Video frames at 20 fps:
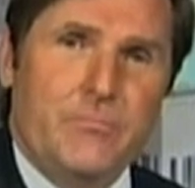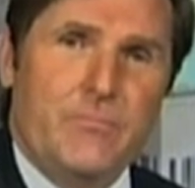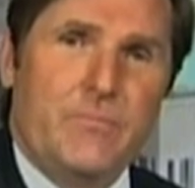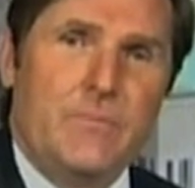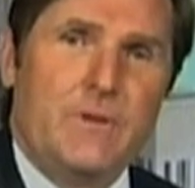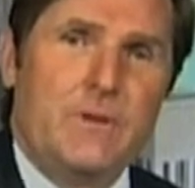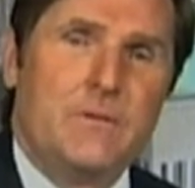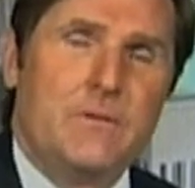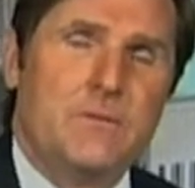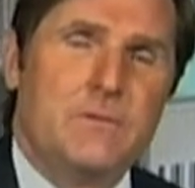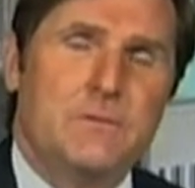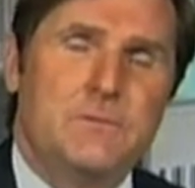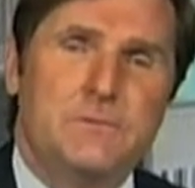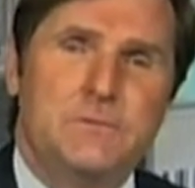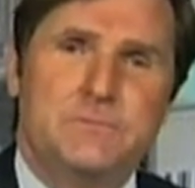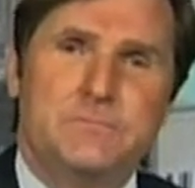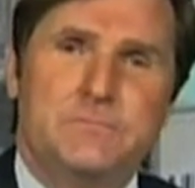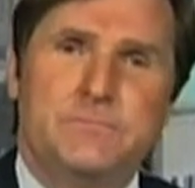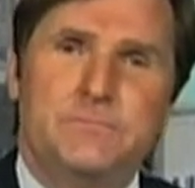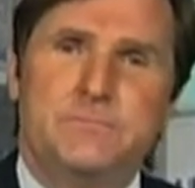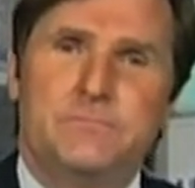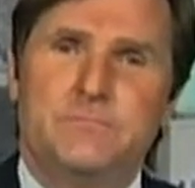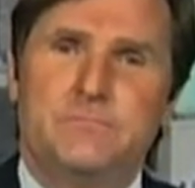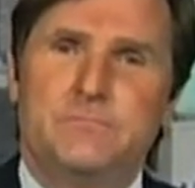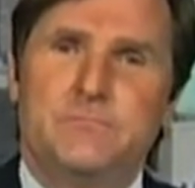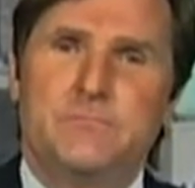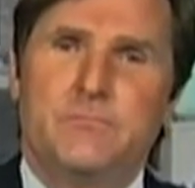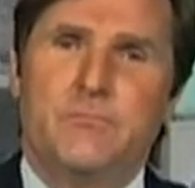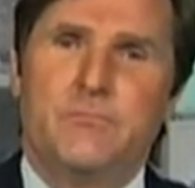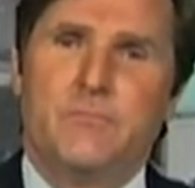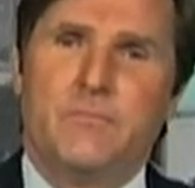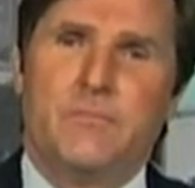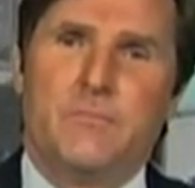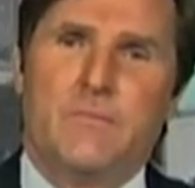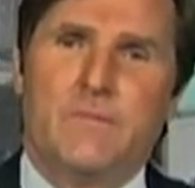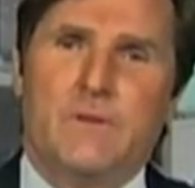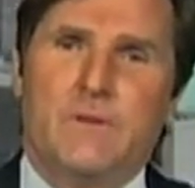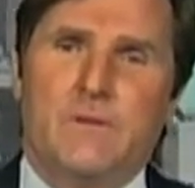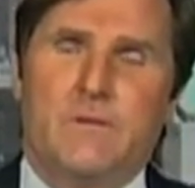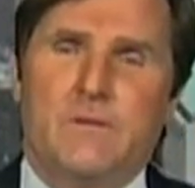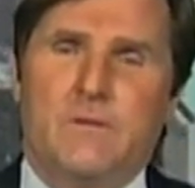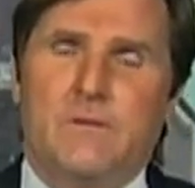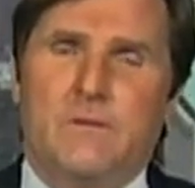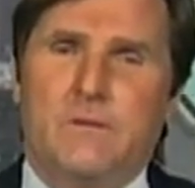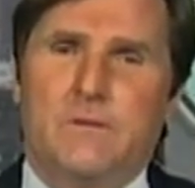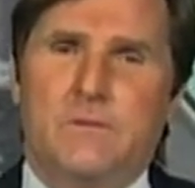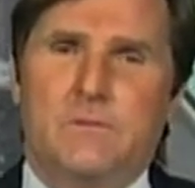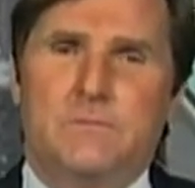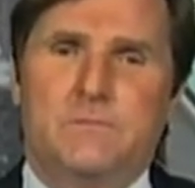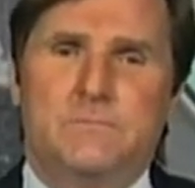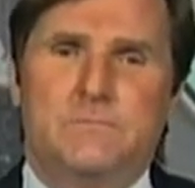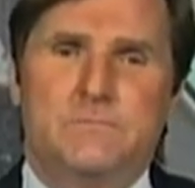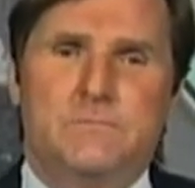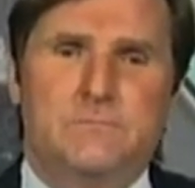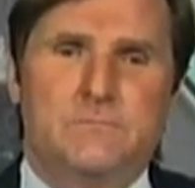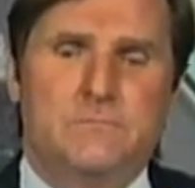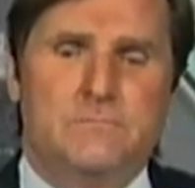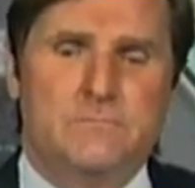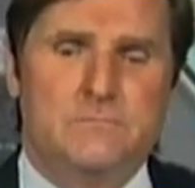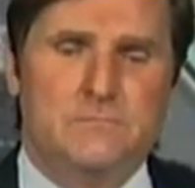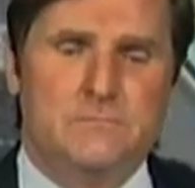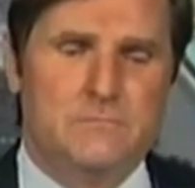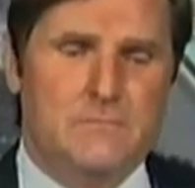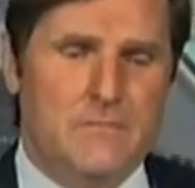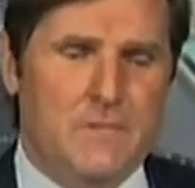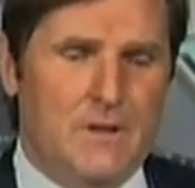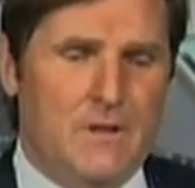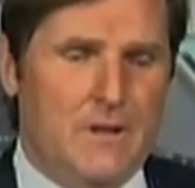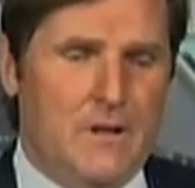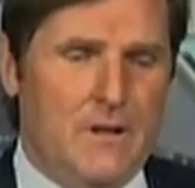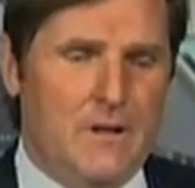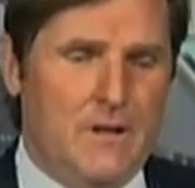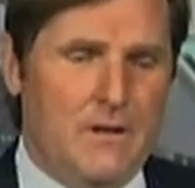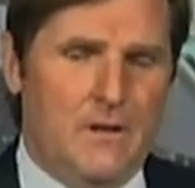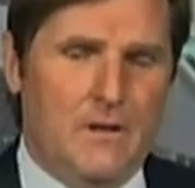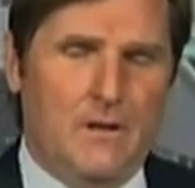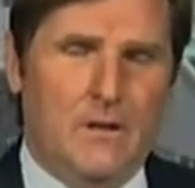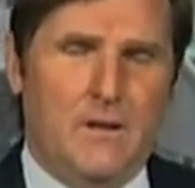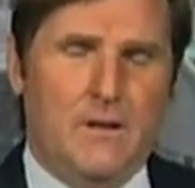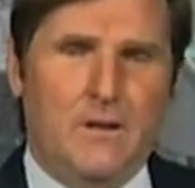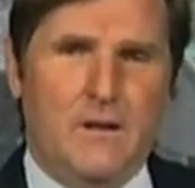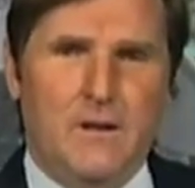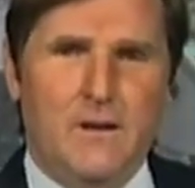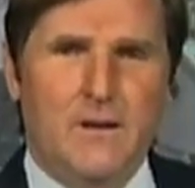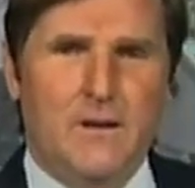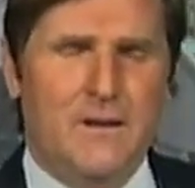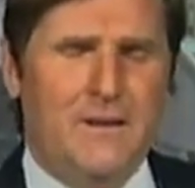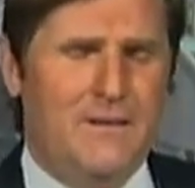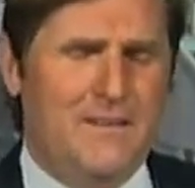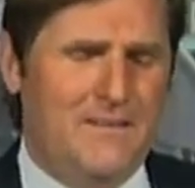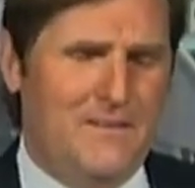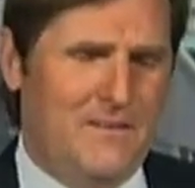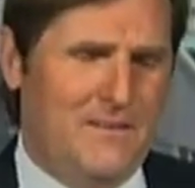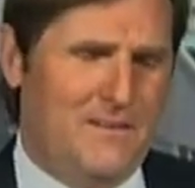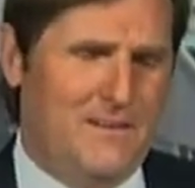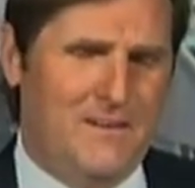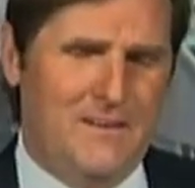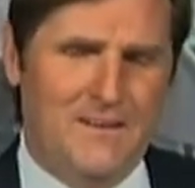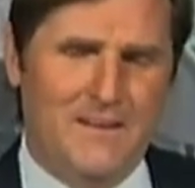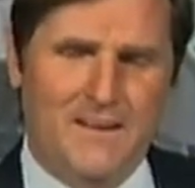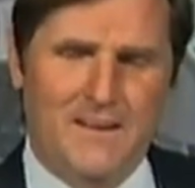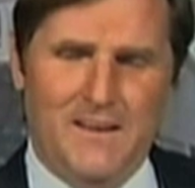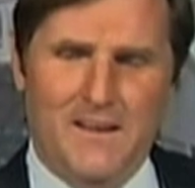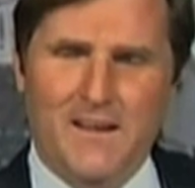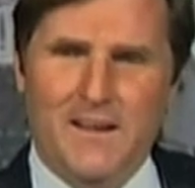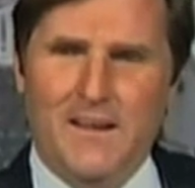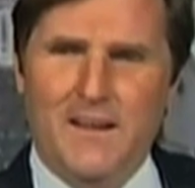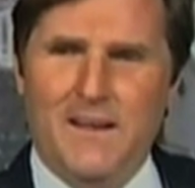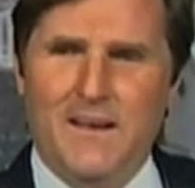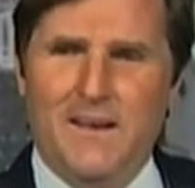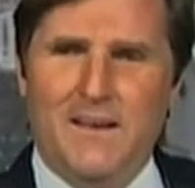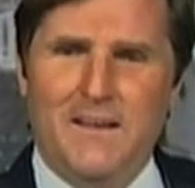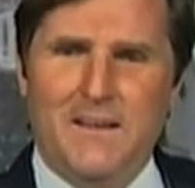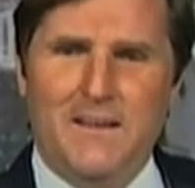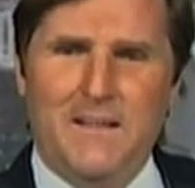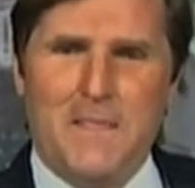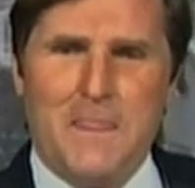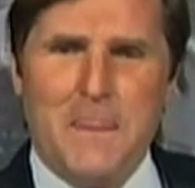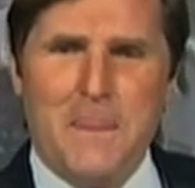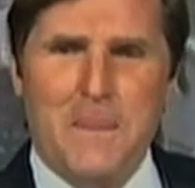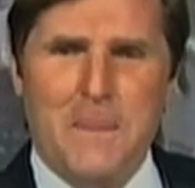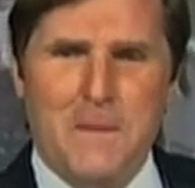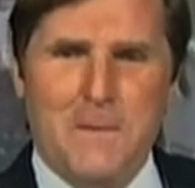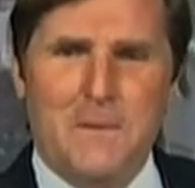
No words are spoken by the person on screen.